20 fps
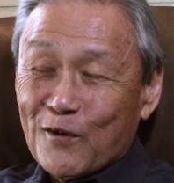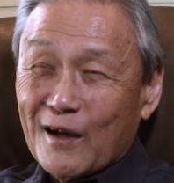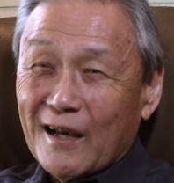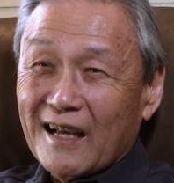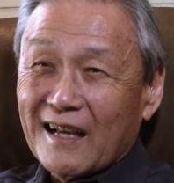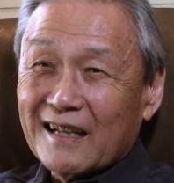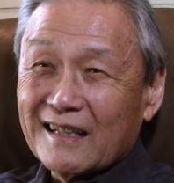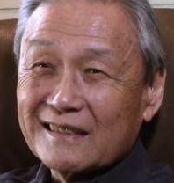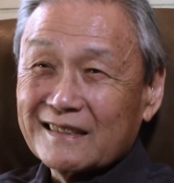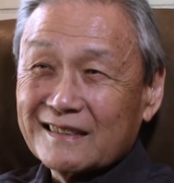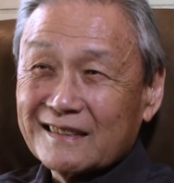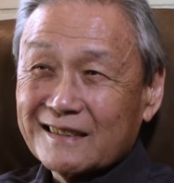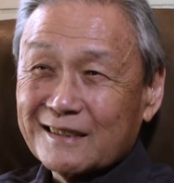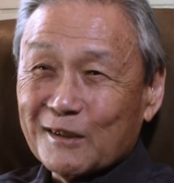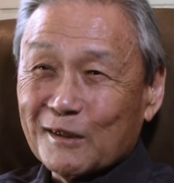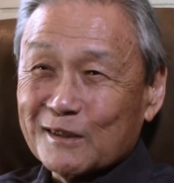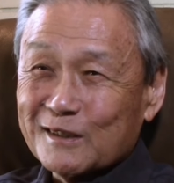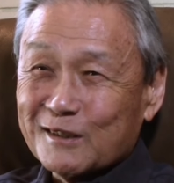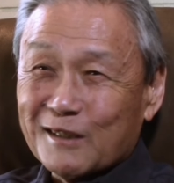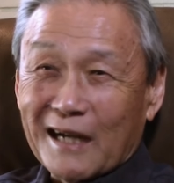and
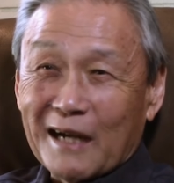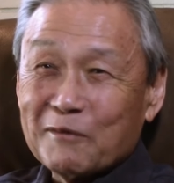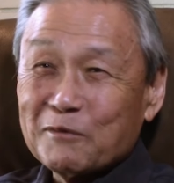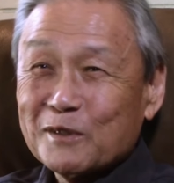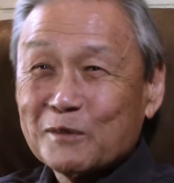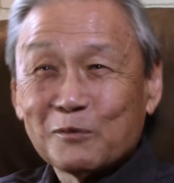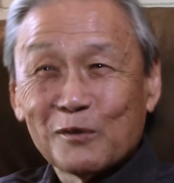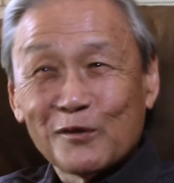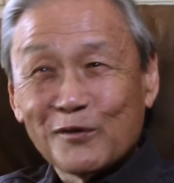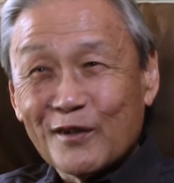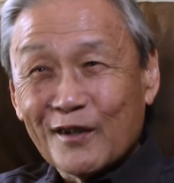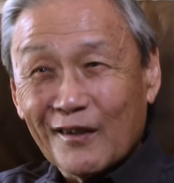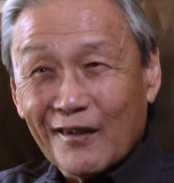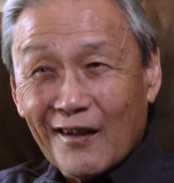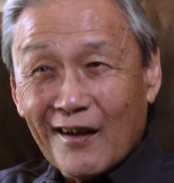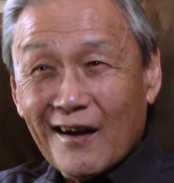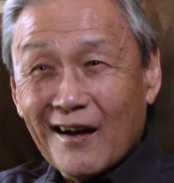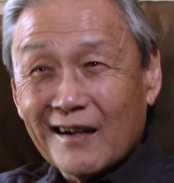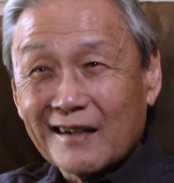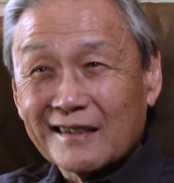so I was moving
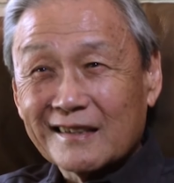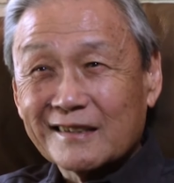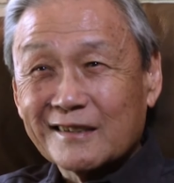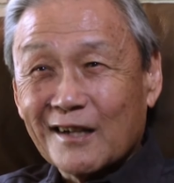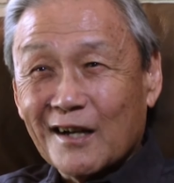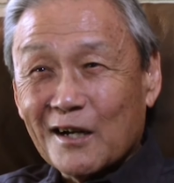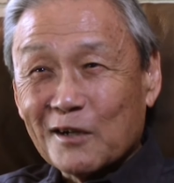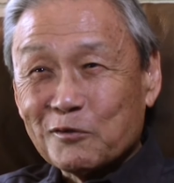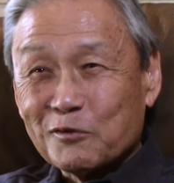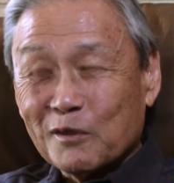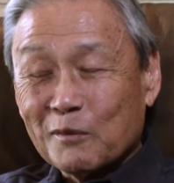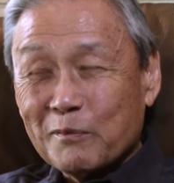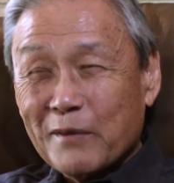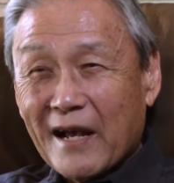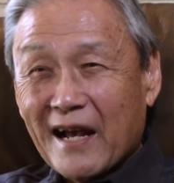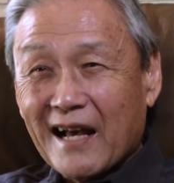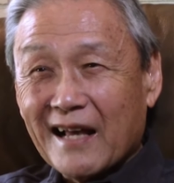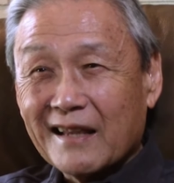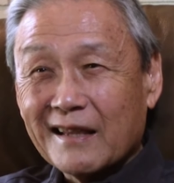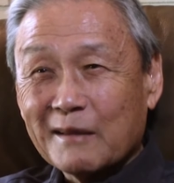along the doctoral
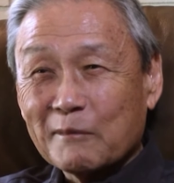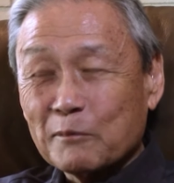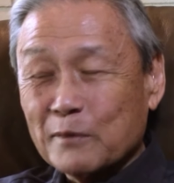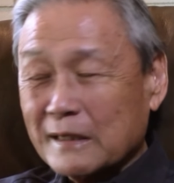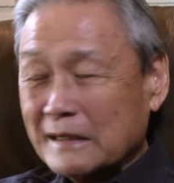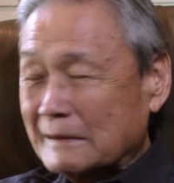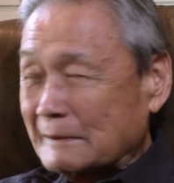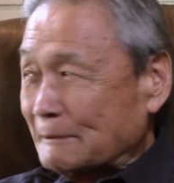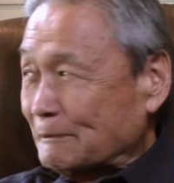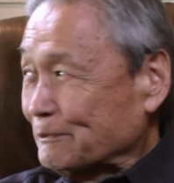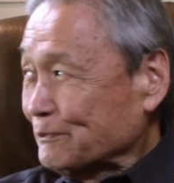path, but